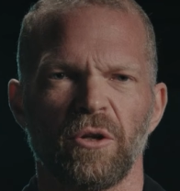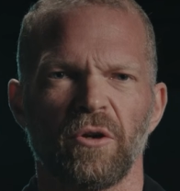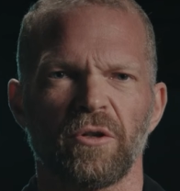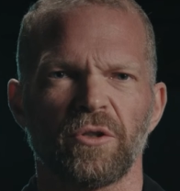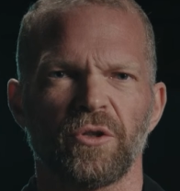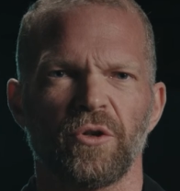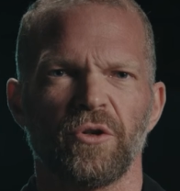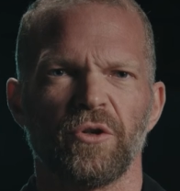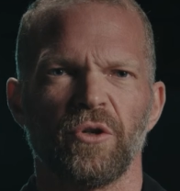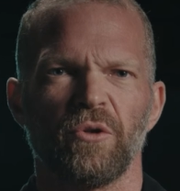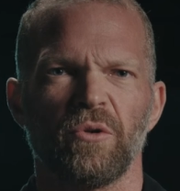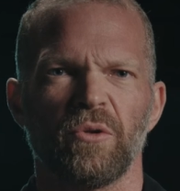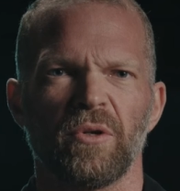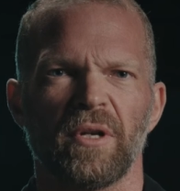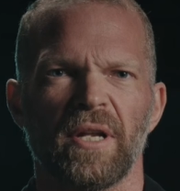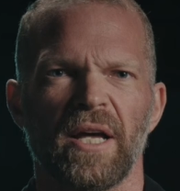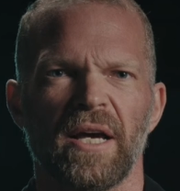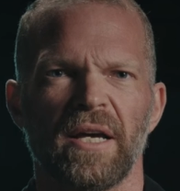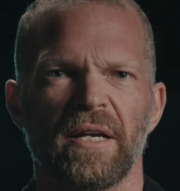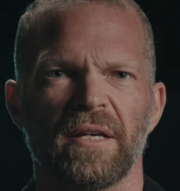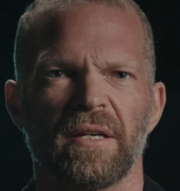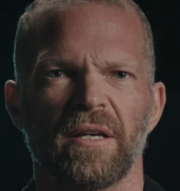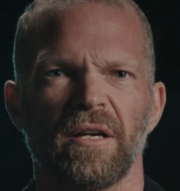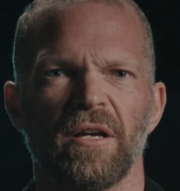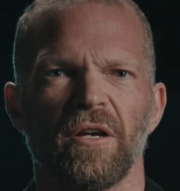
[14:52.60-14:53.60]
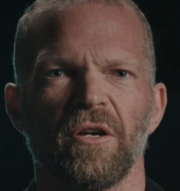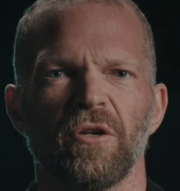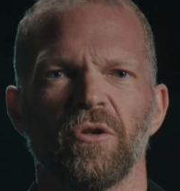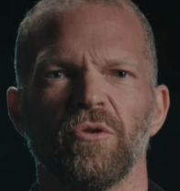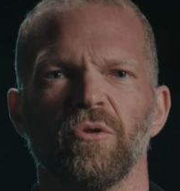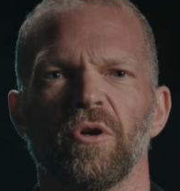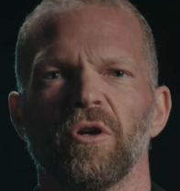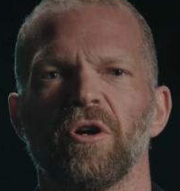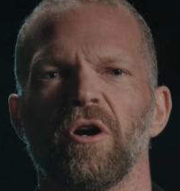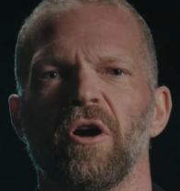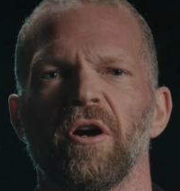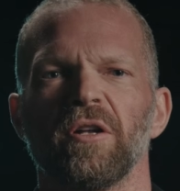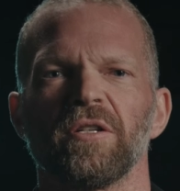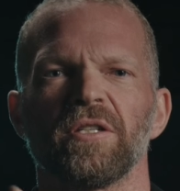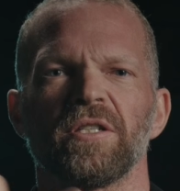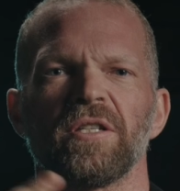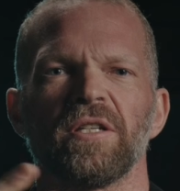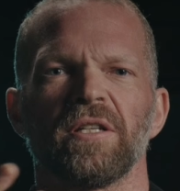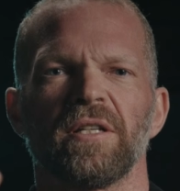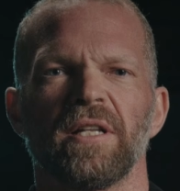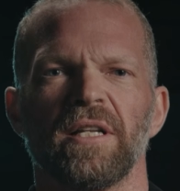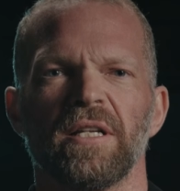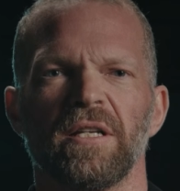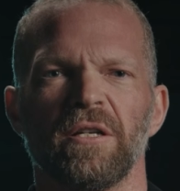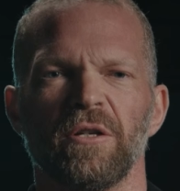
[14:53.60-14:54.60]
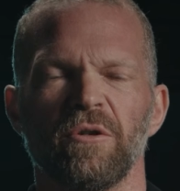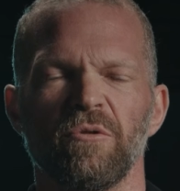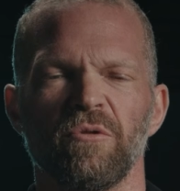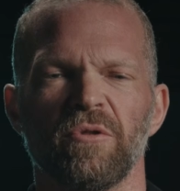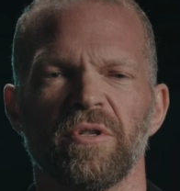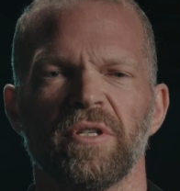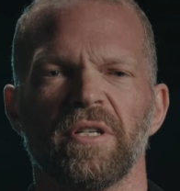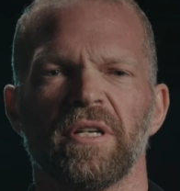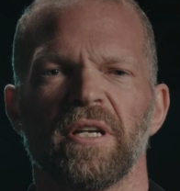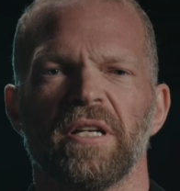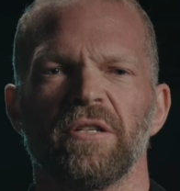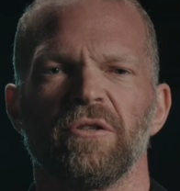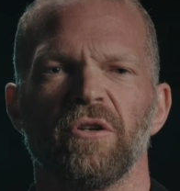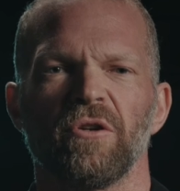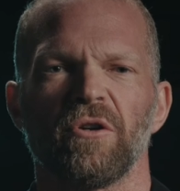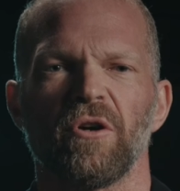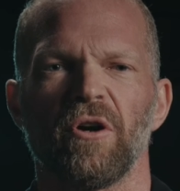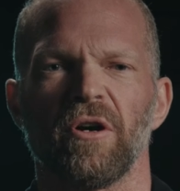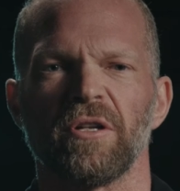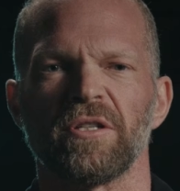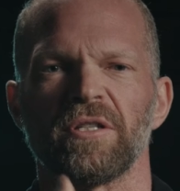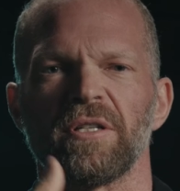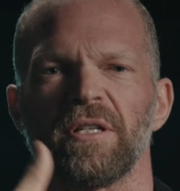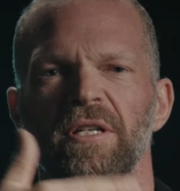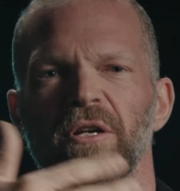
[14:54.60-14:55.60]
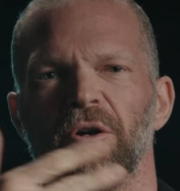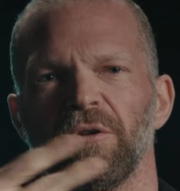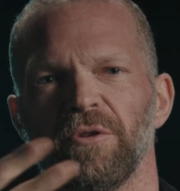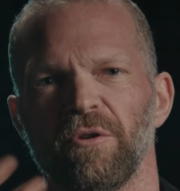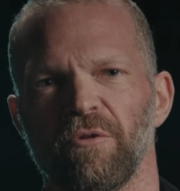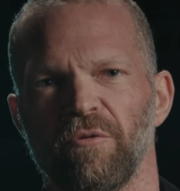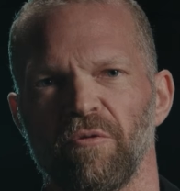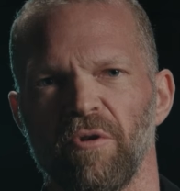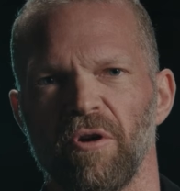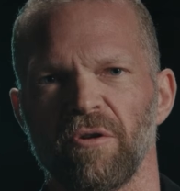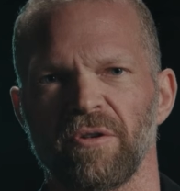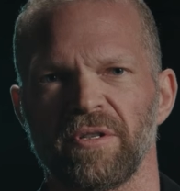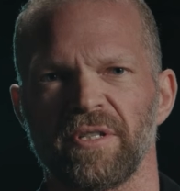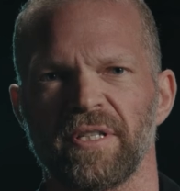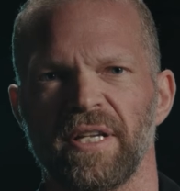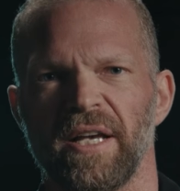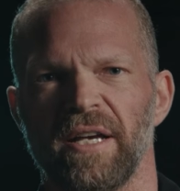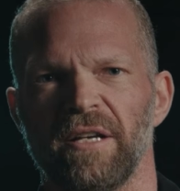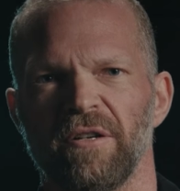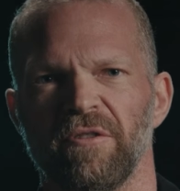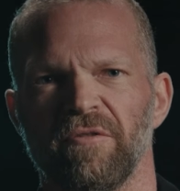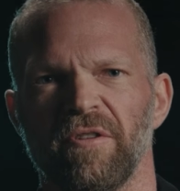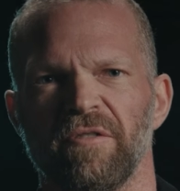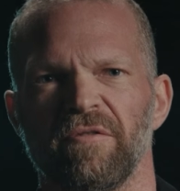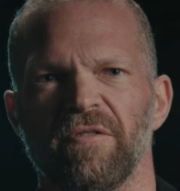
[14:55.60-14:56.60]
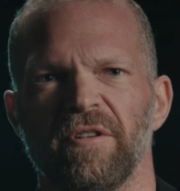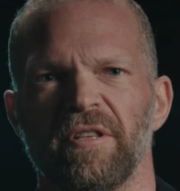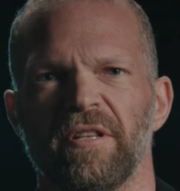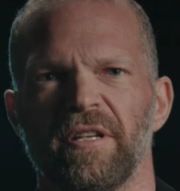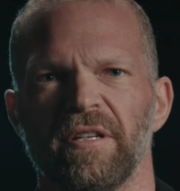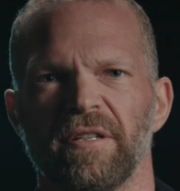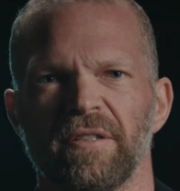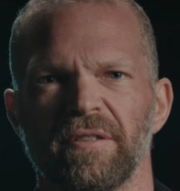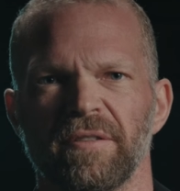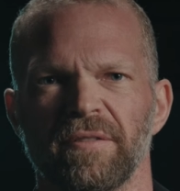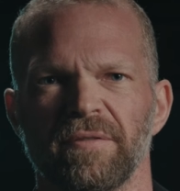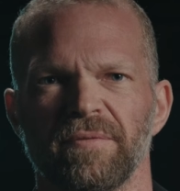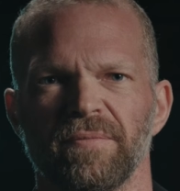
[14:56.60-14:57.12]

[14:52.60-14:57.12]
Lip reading: look to you like you're constantly losing and you're constantly on the wrong side of everything.